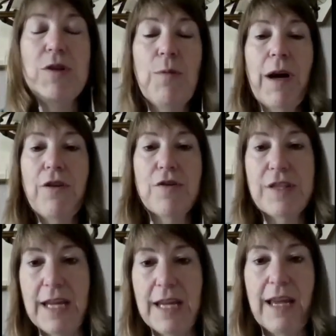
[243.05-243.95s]
to
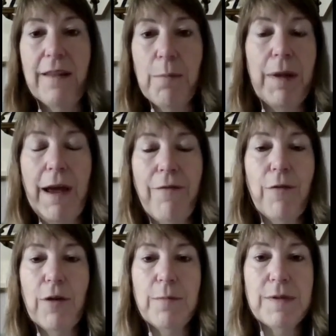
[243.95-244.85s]
understand the
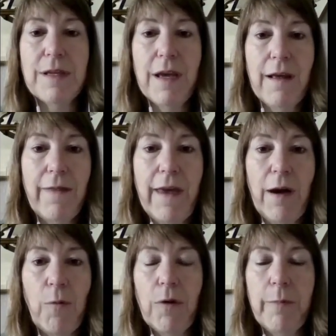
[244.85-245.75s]
platforms
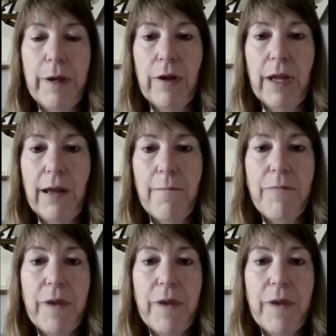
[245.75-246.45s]
that we're building,